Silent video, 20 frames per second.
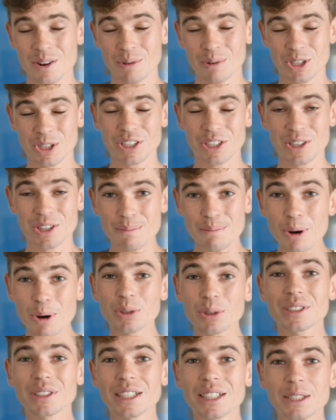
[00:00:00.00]
which is the
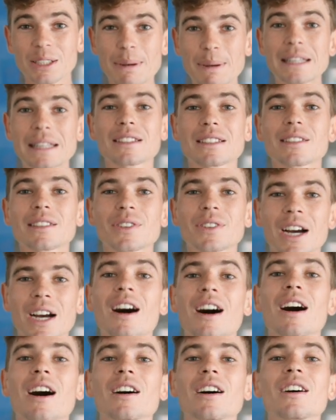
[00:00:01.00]
most expensive
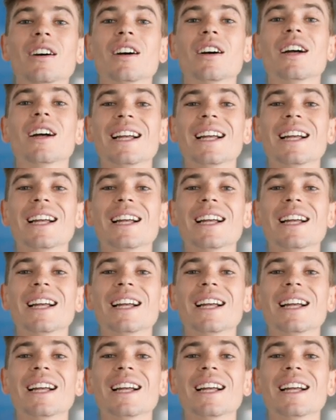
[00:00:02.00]
car